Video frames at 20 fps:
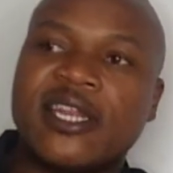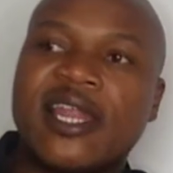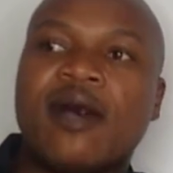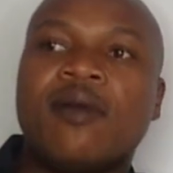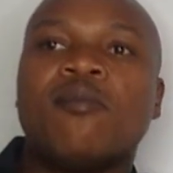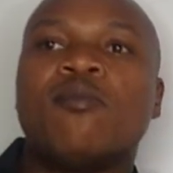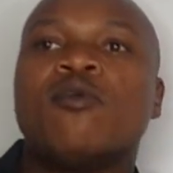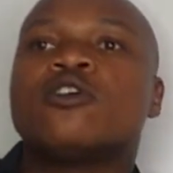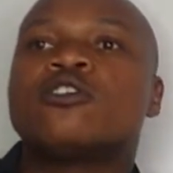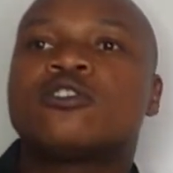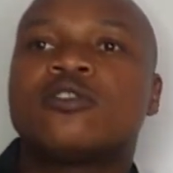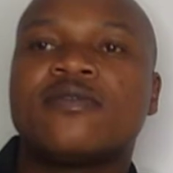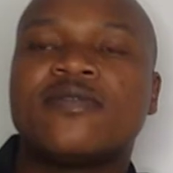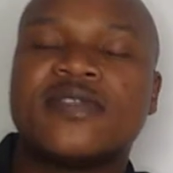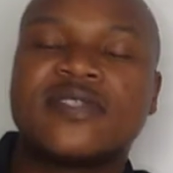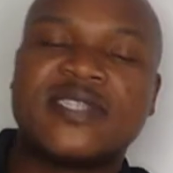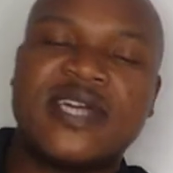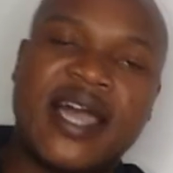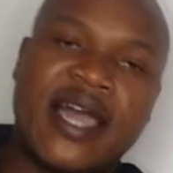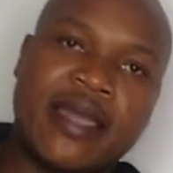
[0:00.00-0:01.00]
Now, most of
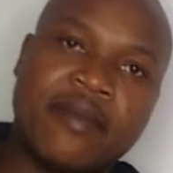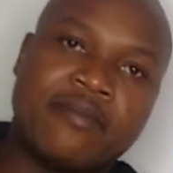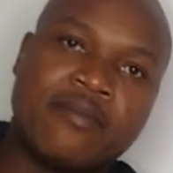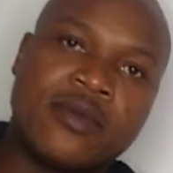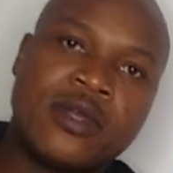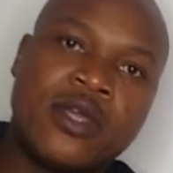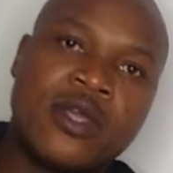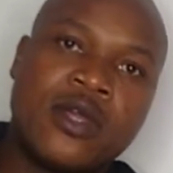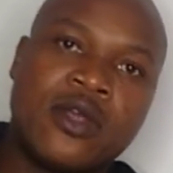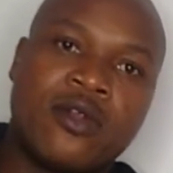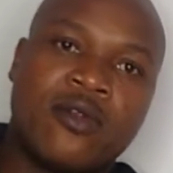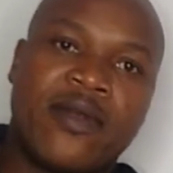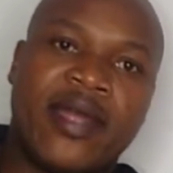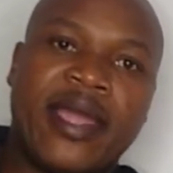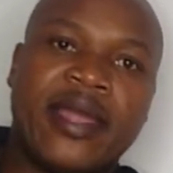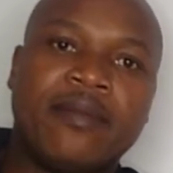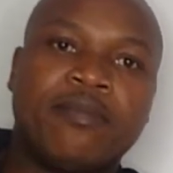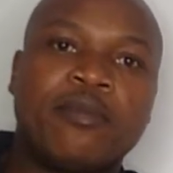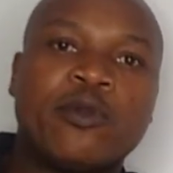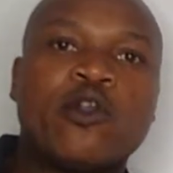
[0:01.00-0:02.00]
the time,
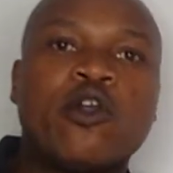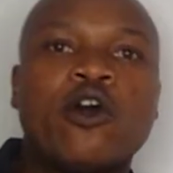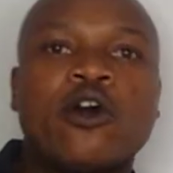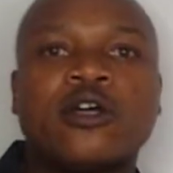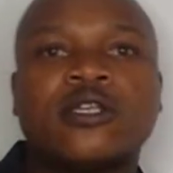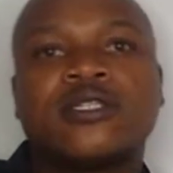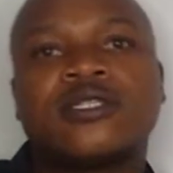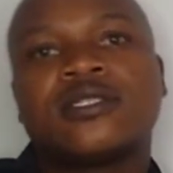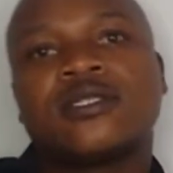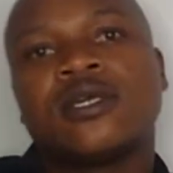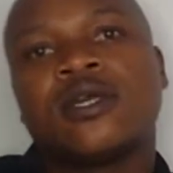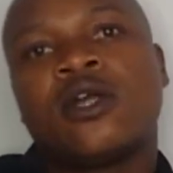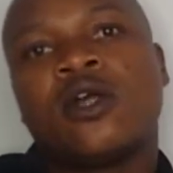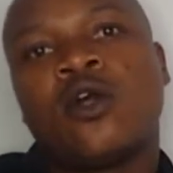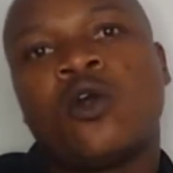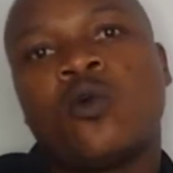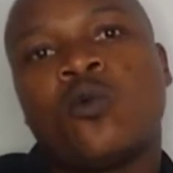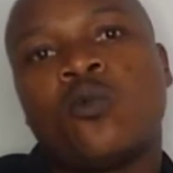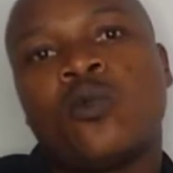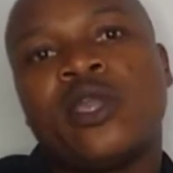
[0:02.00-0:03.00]
right, because
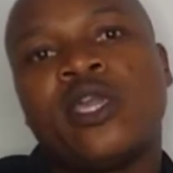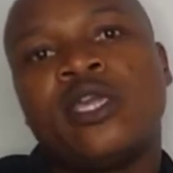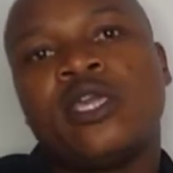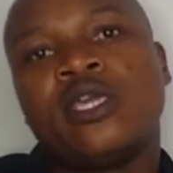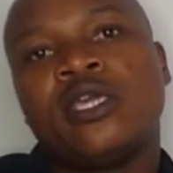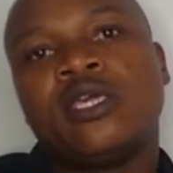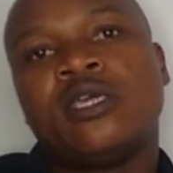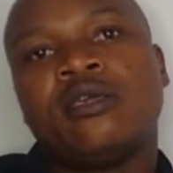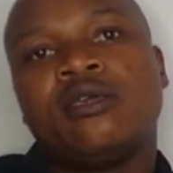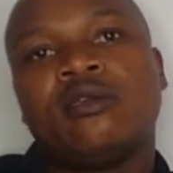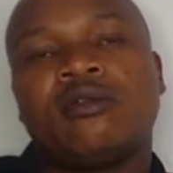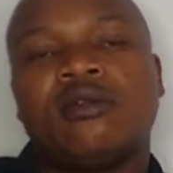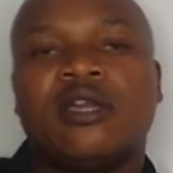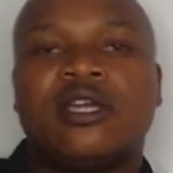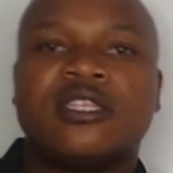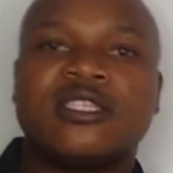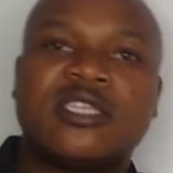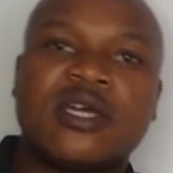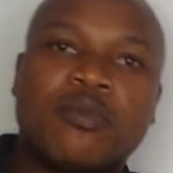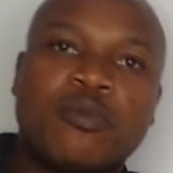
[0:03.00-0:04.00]
we
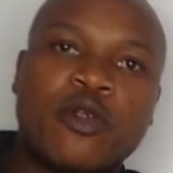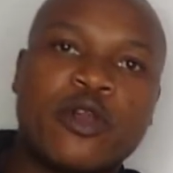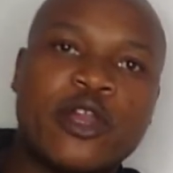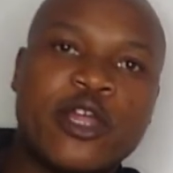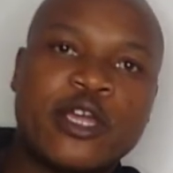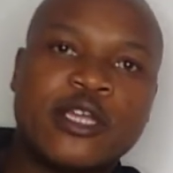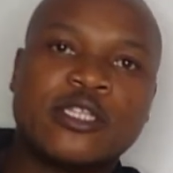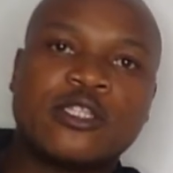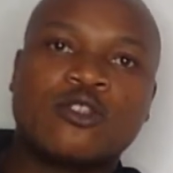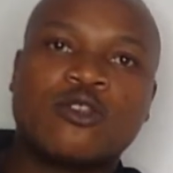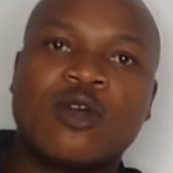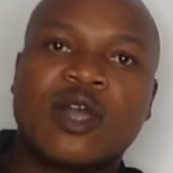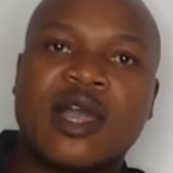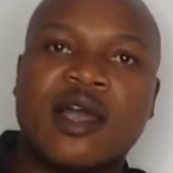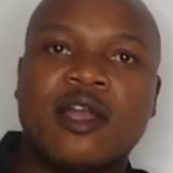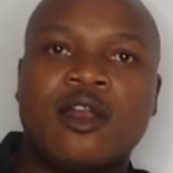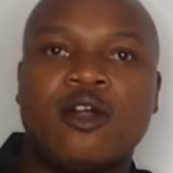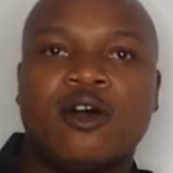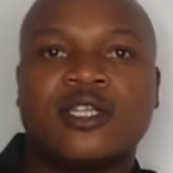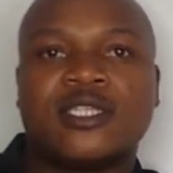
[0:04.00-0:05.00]
entrepreneurs talk
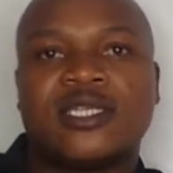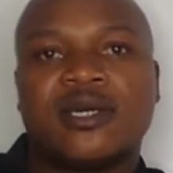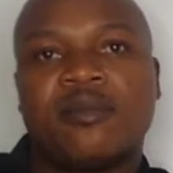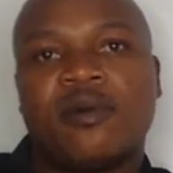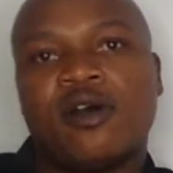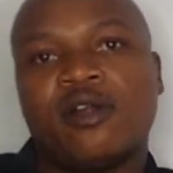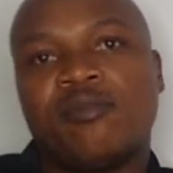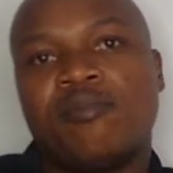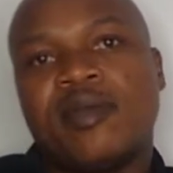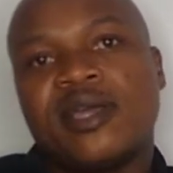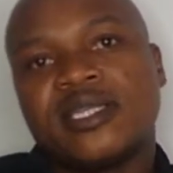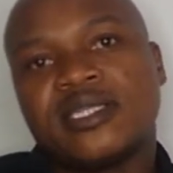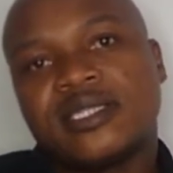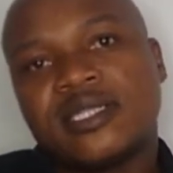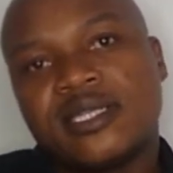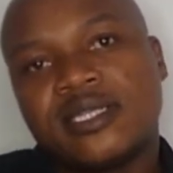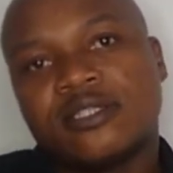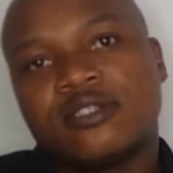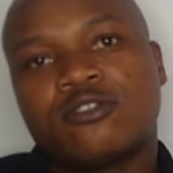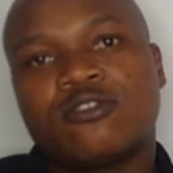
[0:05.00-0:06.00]
a lot about
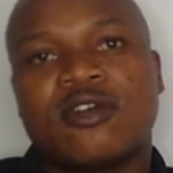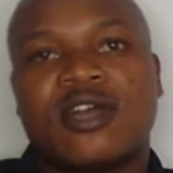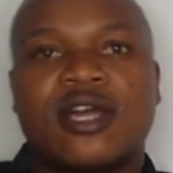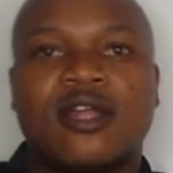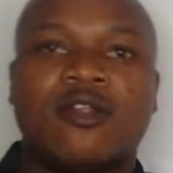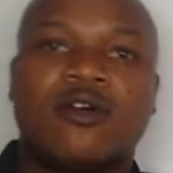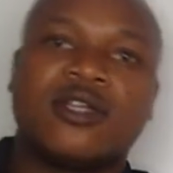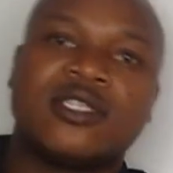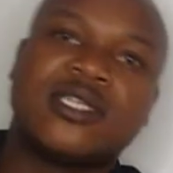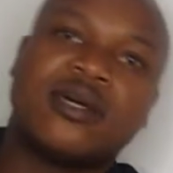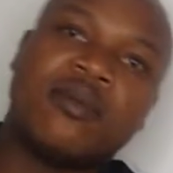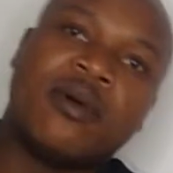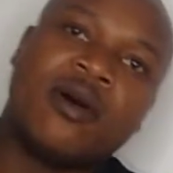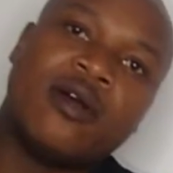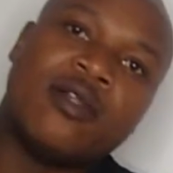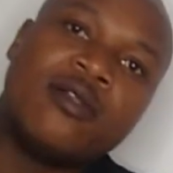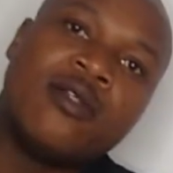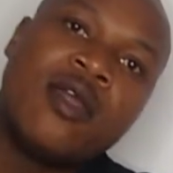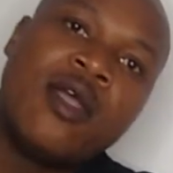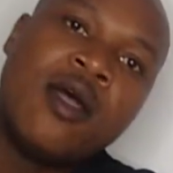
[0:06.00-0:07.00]
business, talk a lot
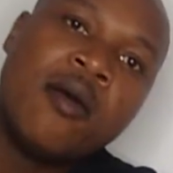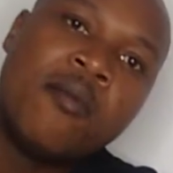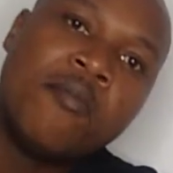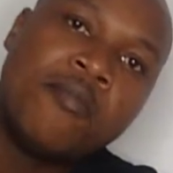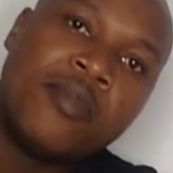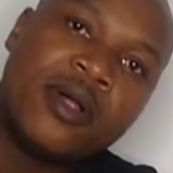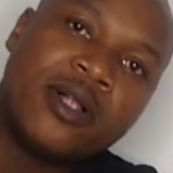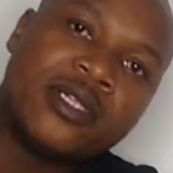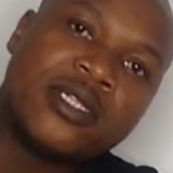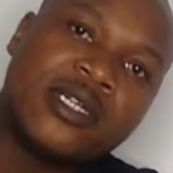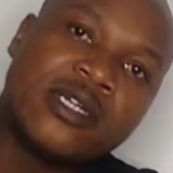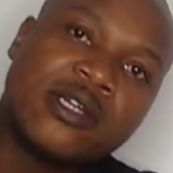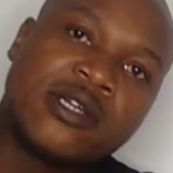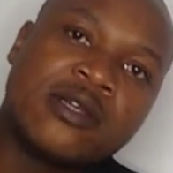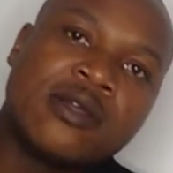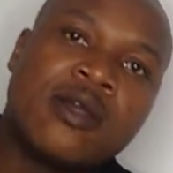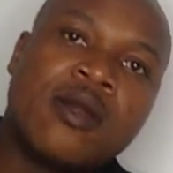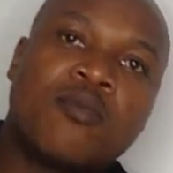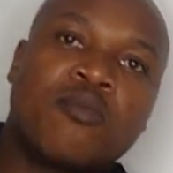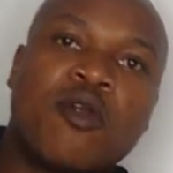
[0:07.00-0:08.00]
about
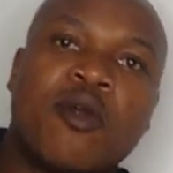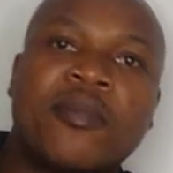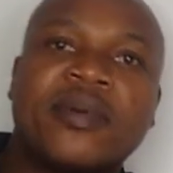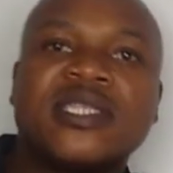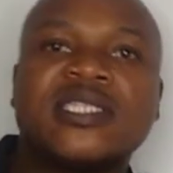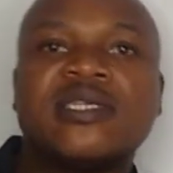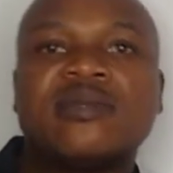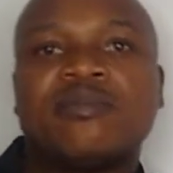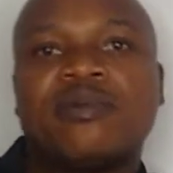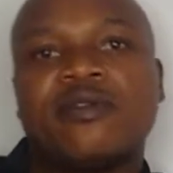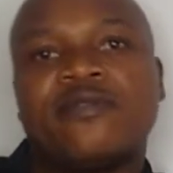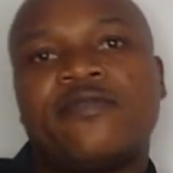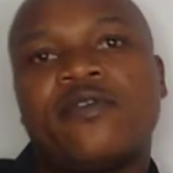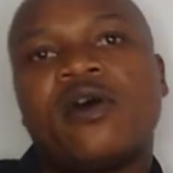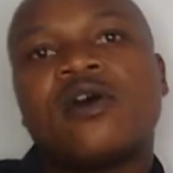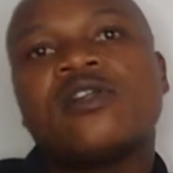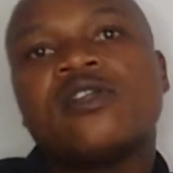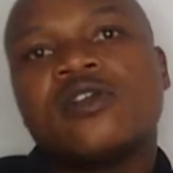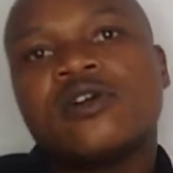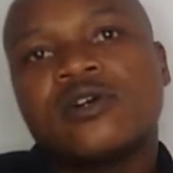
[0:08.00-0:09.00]
building property
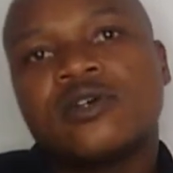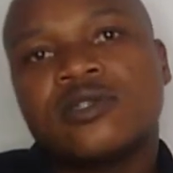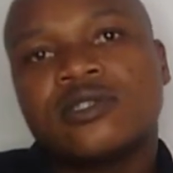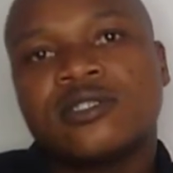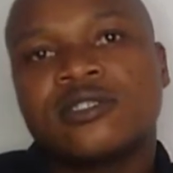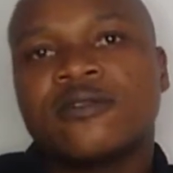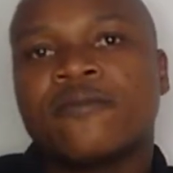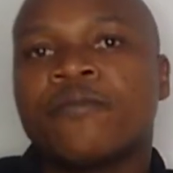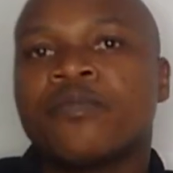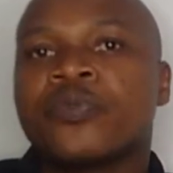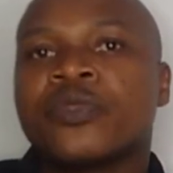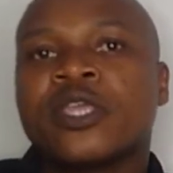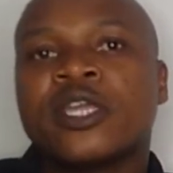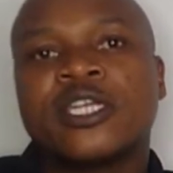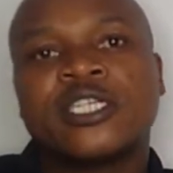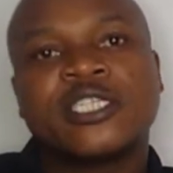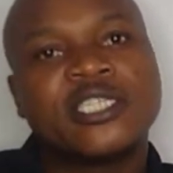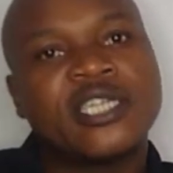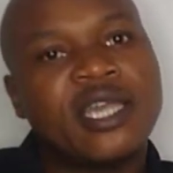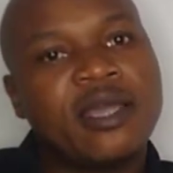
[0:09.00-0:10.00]
portfolios,
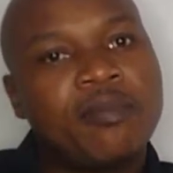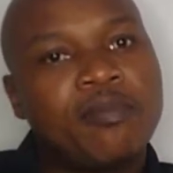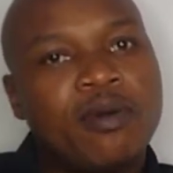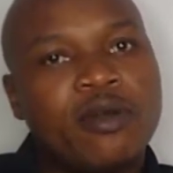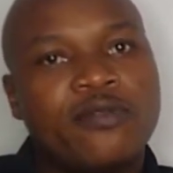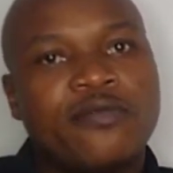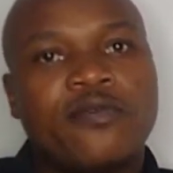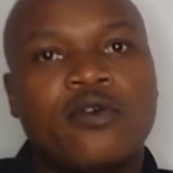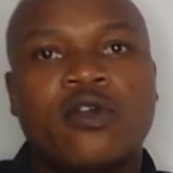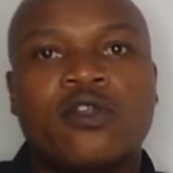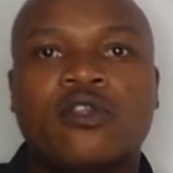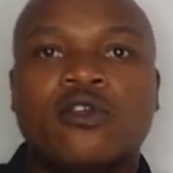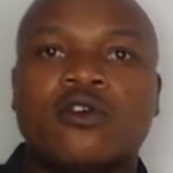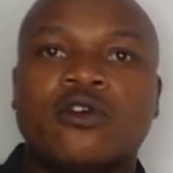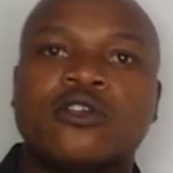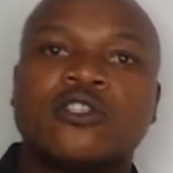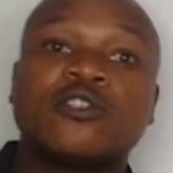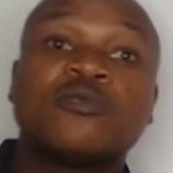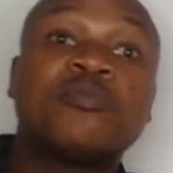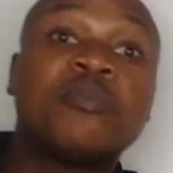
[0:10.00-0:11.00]
share
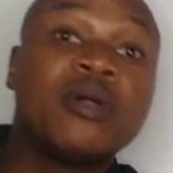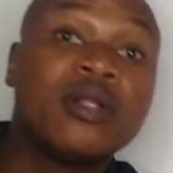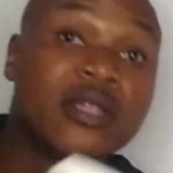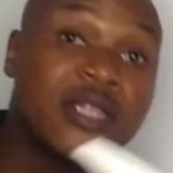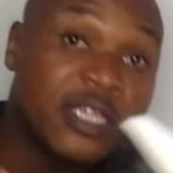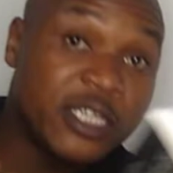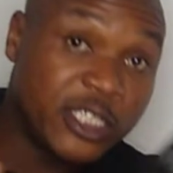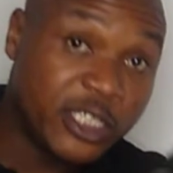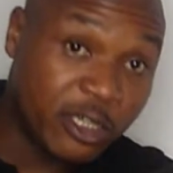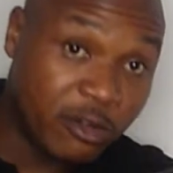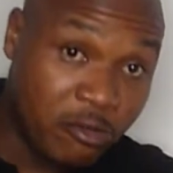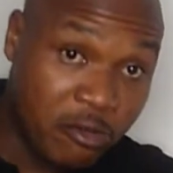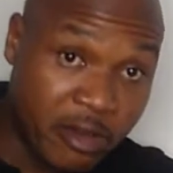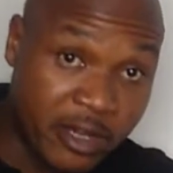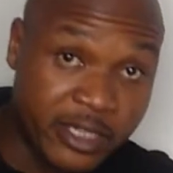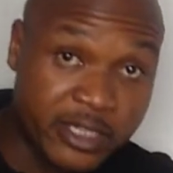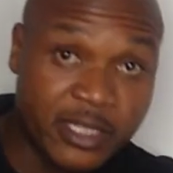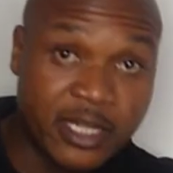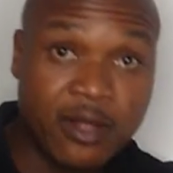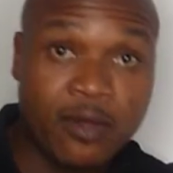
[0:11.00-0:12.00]
portfolios, building
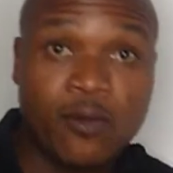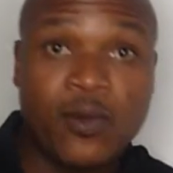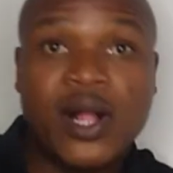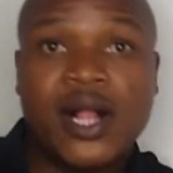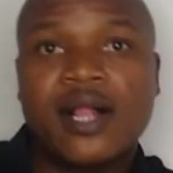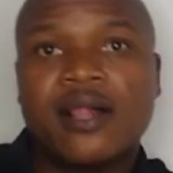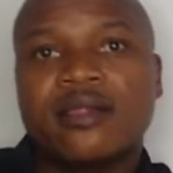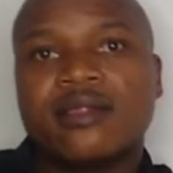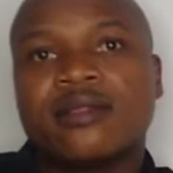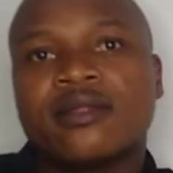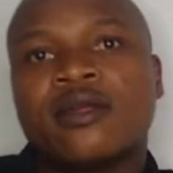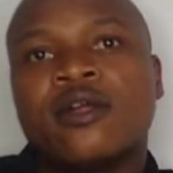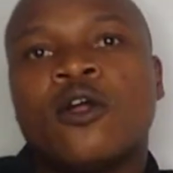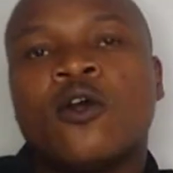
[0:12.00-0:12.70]
generational wealth.